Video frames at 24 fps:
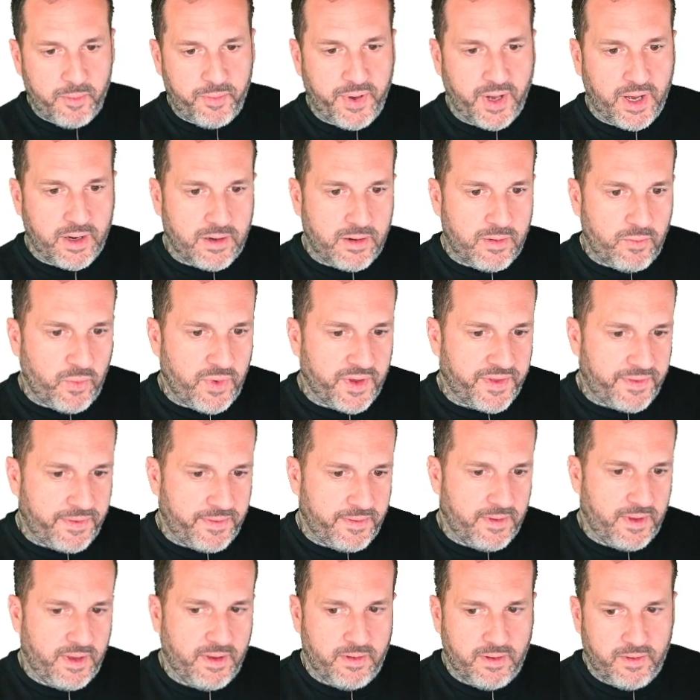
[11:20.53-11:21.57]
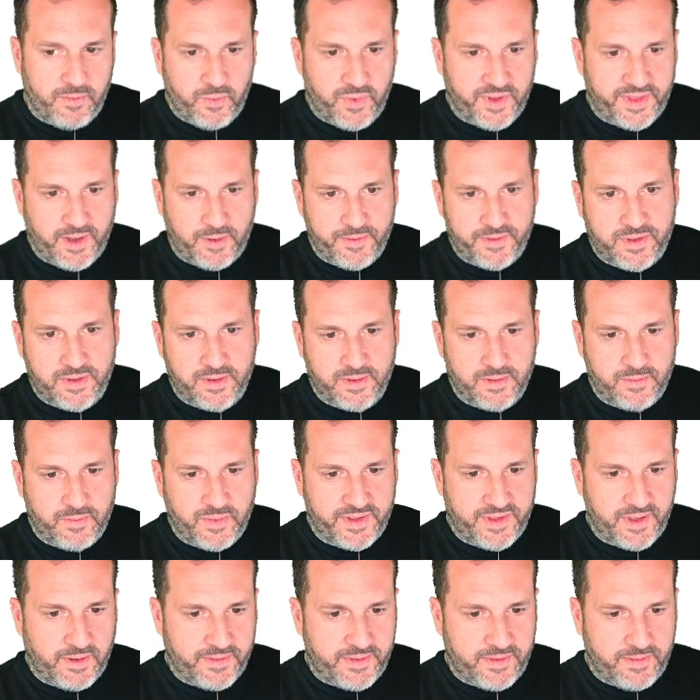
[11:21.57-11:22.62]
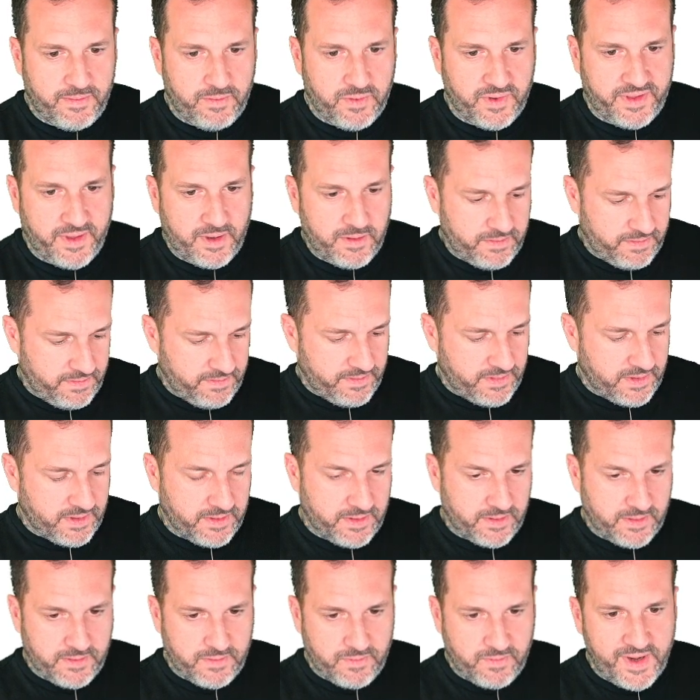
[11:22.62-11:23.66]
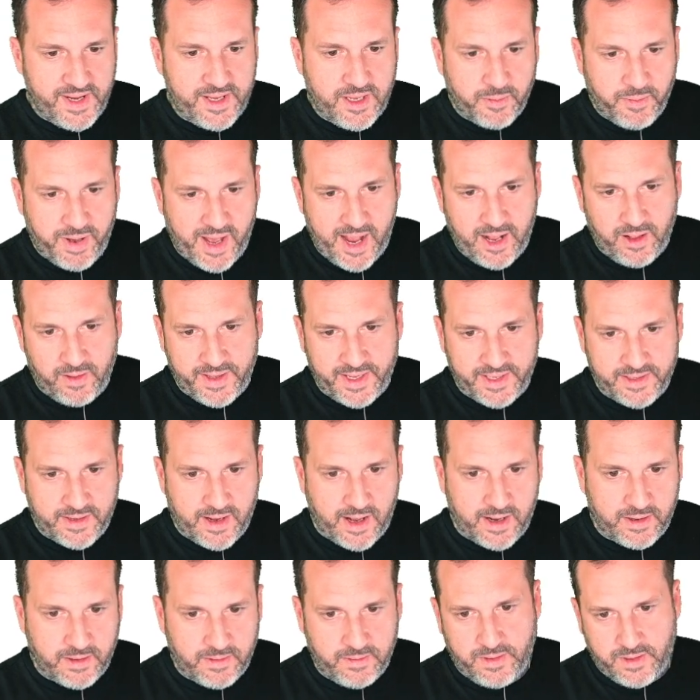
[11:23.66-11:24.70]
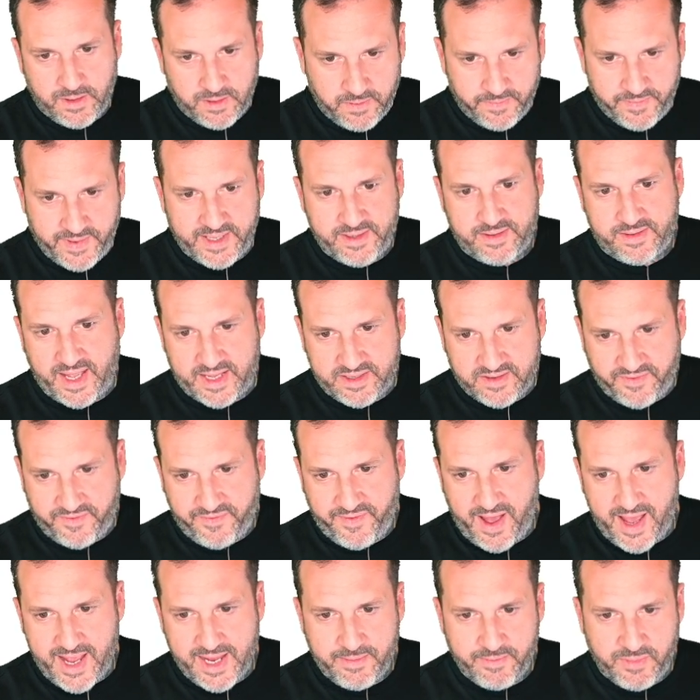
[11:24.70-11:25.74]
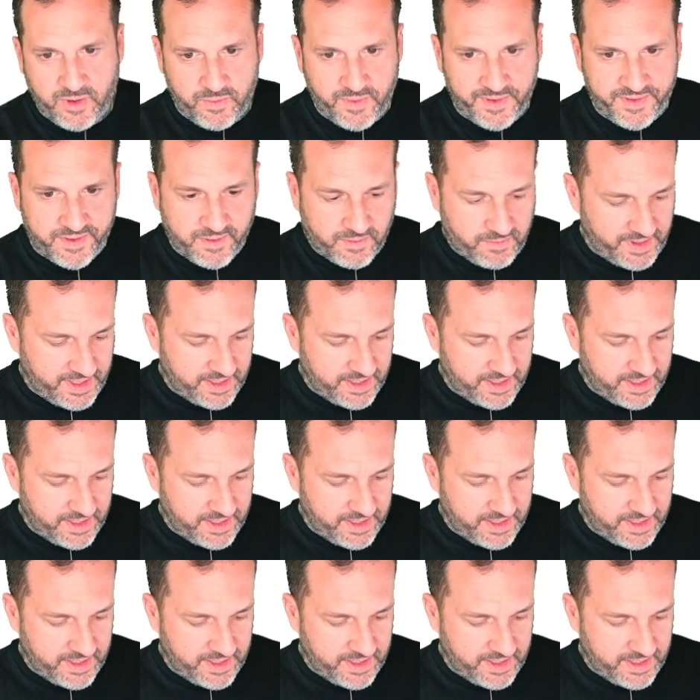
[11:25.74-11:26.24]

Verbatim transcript: But with you know, without the without without the recompile hint on it, you know that that's fine. But with the